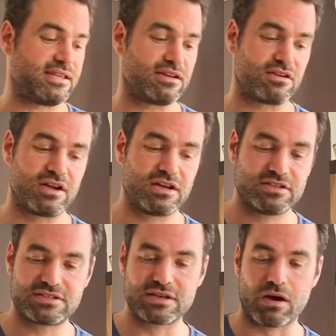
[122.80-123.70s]
year,
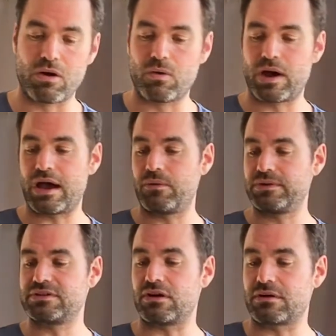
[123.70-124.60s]
so we
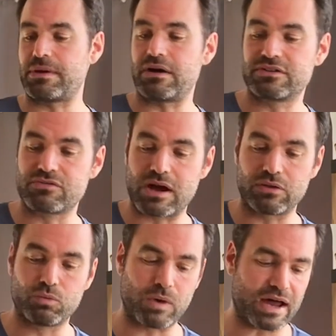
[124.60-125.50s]
talk about
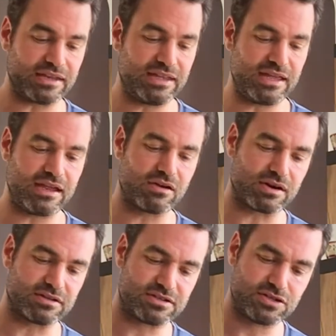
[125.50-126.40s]
around 1 year
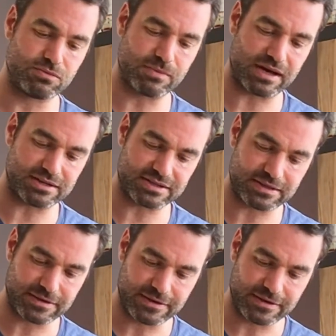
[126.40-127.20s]
and 2 months